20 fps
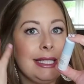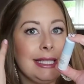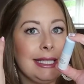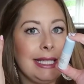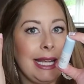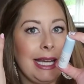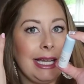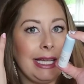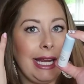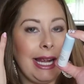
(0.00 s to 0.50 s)

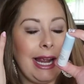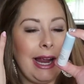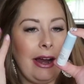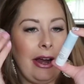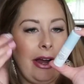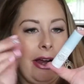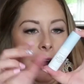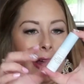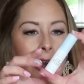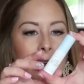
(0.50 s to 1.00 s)

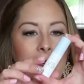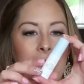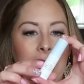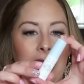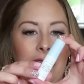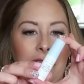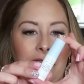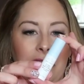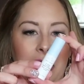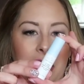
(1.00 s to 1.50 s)
skincare,
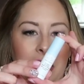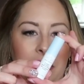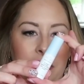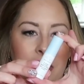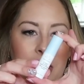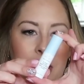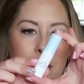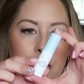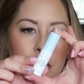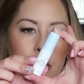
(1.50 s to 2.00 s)
if I have
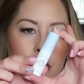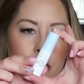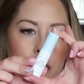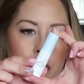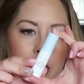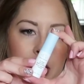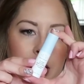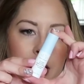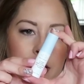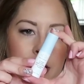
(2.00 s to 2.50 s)
time to
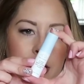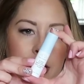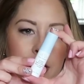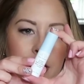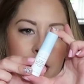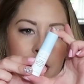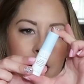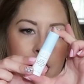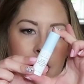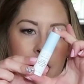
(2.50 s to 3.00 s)
do that.
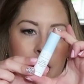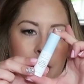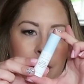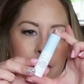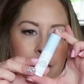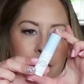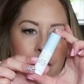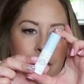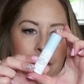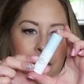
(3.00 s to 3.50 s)

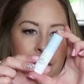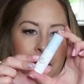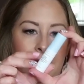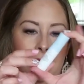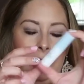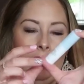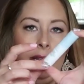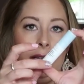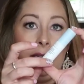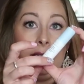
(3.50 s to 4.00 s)

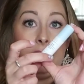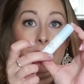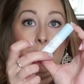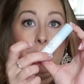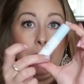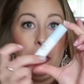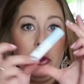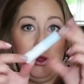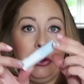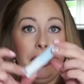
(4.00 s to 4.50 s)
So
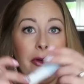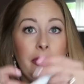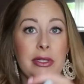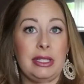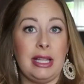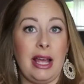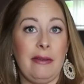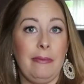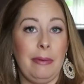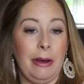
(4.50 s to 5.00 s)
both of
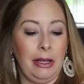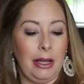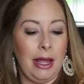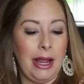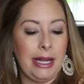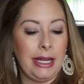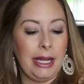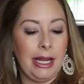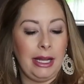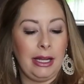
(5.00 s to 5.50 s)
those I've been
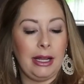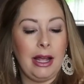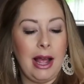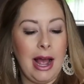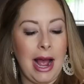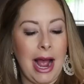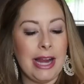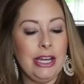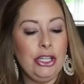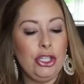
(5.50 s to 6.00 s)
liking.
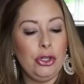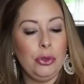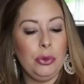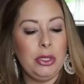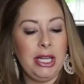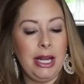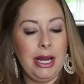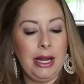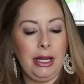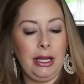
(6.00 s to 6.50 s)
I do
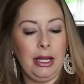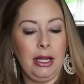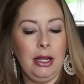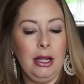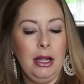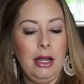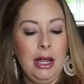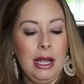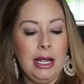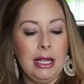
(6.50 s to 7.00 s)
take
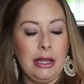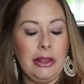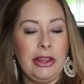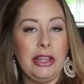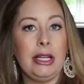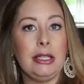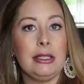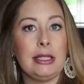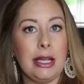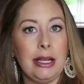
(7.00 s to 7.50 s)

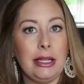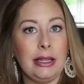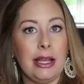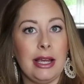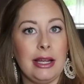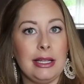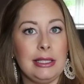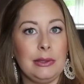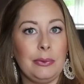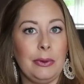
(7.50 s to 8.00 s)
things like
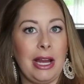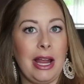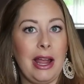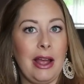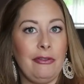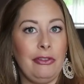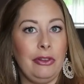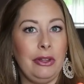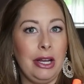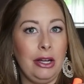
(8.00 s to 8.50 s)
this when I
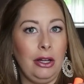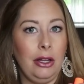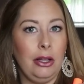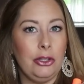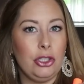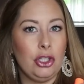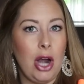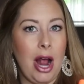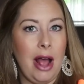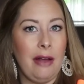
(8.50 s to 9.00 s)
have
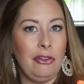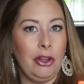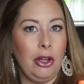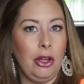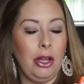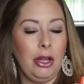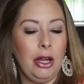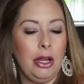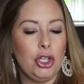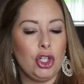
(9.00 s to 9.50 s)
little
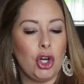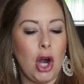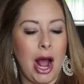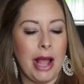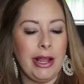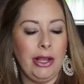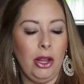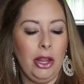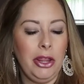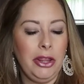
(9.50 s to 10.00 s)
travel
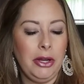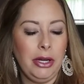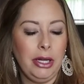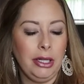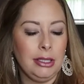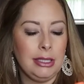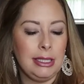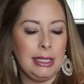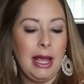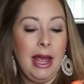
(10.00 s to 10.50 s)
trial
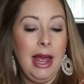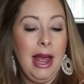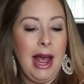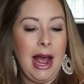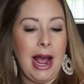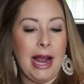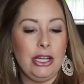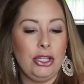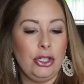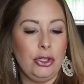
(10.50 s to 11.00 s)
things.
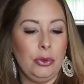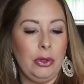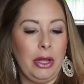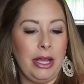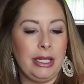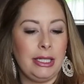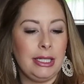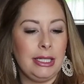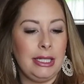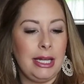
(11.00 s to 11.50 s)
I do
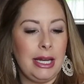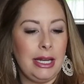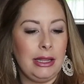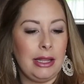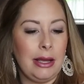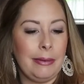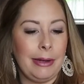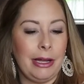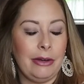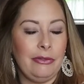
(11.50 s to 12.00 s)
like to
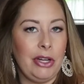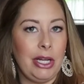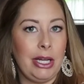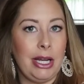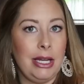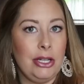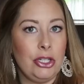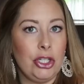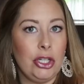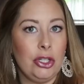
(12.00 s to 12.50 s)
take them on
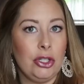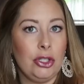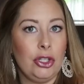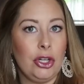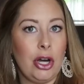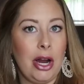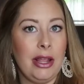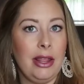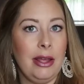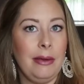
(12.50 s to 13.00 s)
vacation to
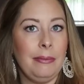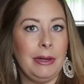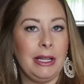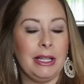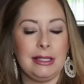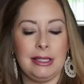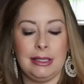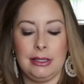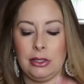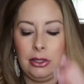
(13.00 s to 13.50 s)
try them,
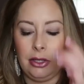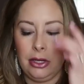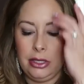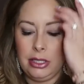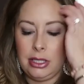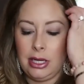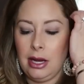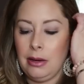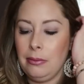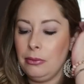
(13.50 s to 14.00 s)
because it's a
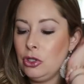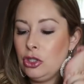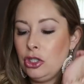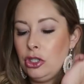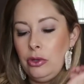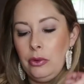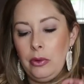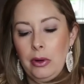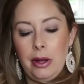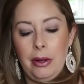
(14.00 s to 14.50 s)
good time
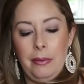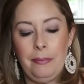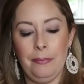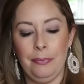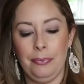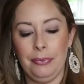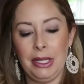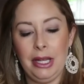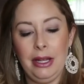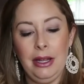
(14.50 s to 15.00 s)
to,
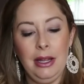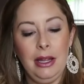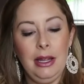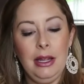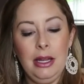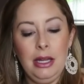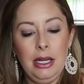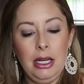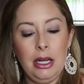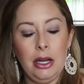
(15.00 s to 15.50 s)

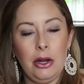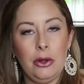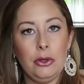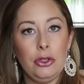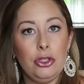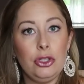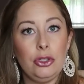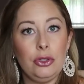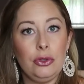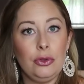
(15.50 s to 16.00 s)
you
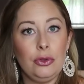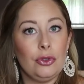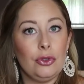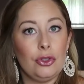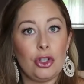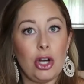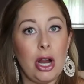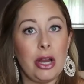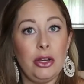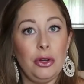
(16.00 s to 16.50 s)
know,
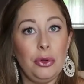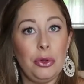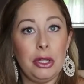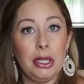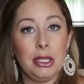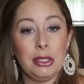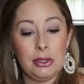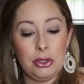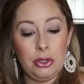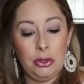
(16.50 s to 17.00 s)
try new
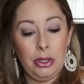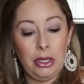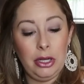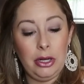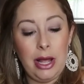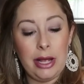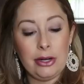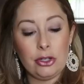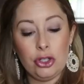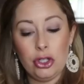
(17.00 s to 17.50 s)
things, do a
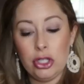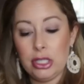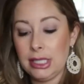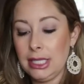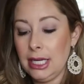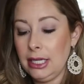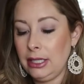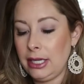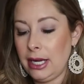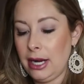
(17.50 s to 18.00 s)
little extra
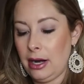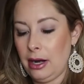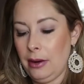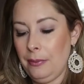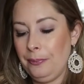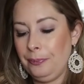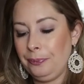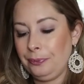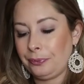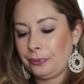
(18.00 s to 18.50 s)

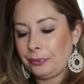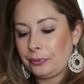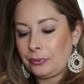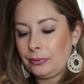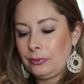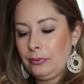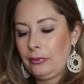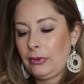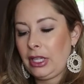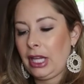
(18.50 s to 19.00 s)
skincare.
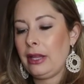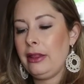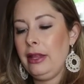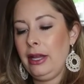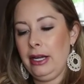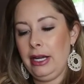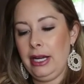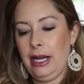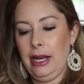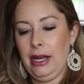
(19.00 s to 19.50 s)

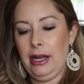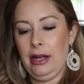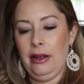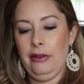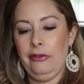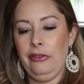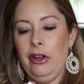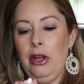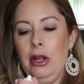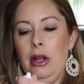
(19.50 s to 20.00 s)
Then I
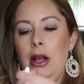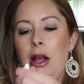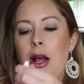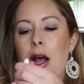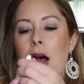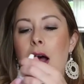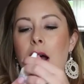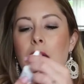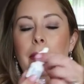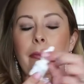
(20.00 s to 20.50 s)

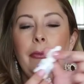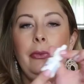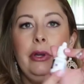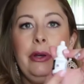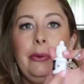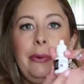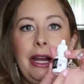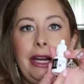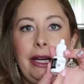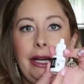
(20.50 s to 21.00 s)
have
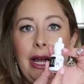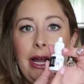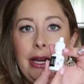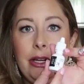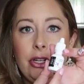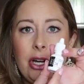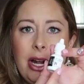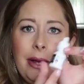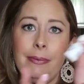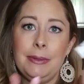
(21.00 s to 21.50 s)
rewetting
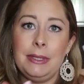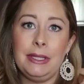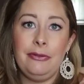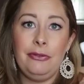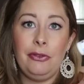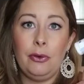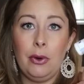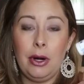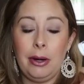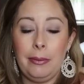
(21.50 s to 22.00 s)
eye drops
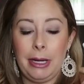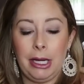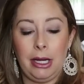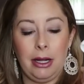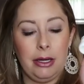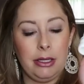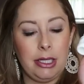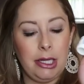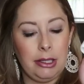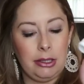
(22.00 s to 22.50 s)
for my
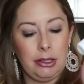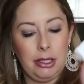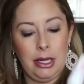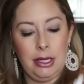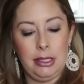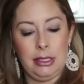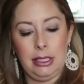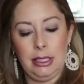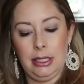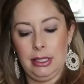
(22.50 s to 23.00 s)
contact
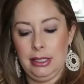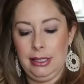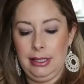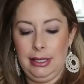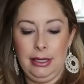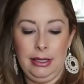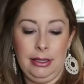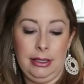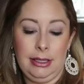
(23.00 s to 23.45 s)
lenses.